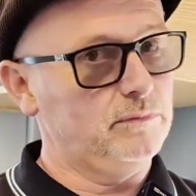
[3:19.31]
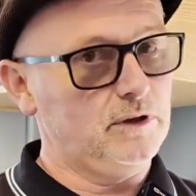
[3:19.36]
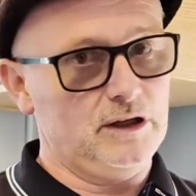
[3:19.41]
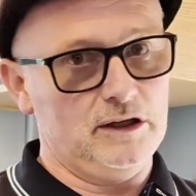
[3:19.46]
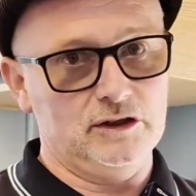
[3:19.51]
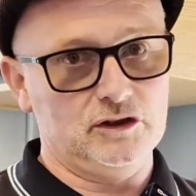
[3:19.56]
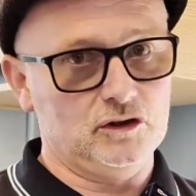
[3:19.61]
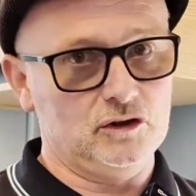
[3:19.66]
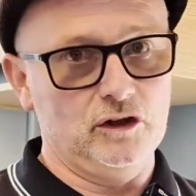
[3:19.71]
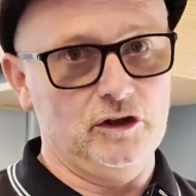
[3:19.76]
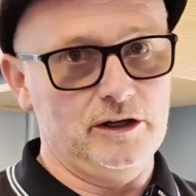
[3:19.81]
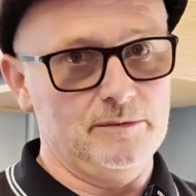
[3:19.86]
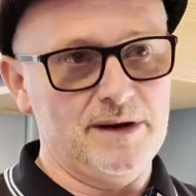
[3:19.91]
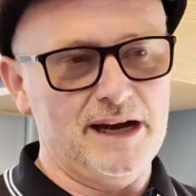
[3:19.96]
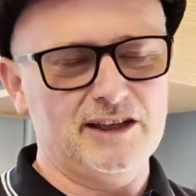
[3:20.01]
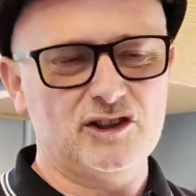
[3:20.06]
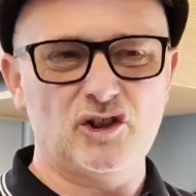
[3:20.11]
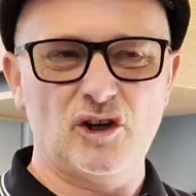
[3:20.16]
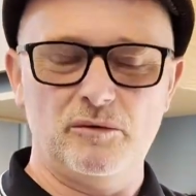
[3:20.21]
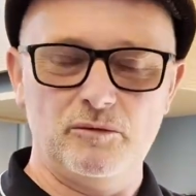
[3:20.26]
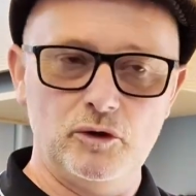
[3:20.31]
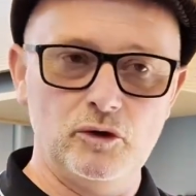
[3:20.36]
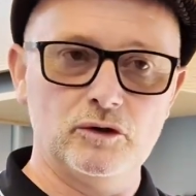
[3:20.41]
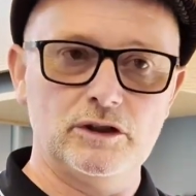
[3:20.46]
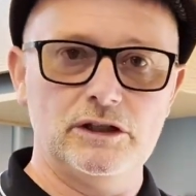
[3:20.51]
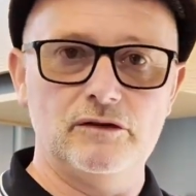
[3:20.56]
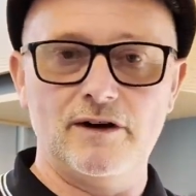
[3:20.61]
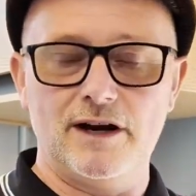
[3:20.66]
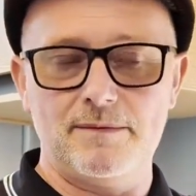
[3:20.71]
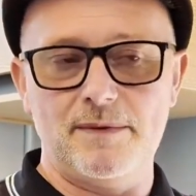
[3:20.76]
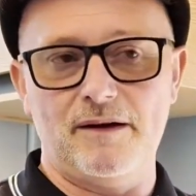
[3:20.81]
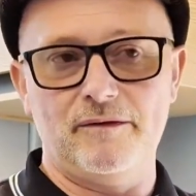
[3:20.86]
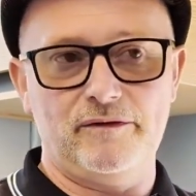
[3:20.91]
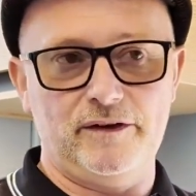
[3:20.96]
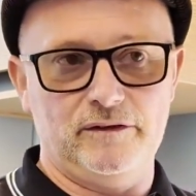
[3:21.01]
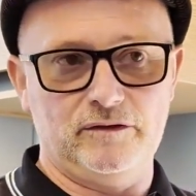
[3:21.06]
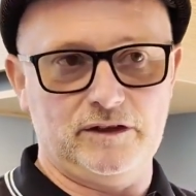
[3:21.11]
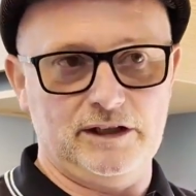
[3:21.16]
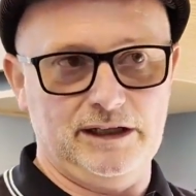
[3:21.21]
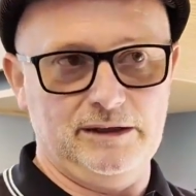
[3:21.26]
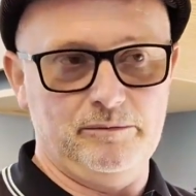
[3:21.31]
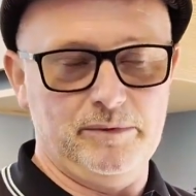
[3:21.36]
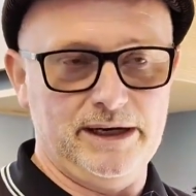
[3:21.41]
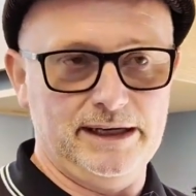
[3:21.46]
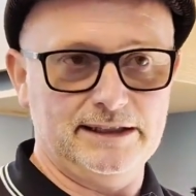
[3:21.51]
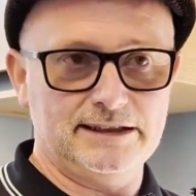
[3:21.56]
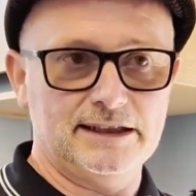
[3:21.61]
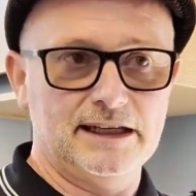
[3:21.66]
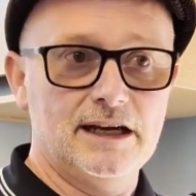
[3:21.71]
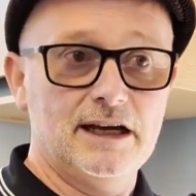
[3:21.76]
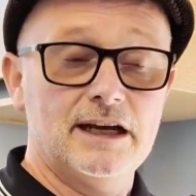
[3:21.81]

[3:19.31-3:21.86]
a certain amount of time, usually around about 15 minutes.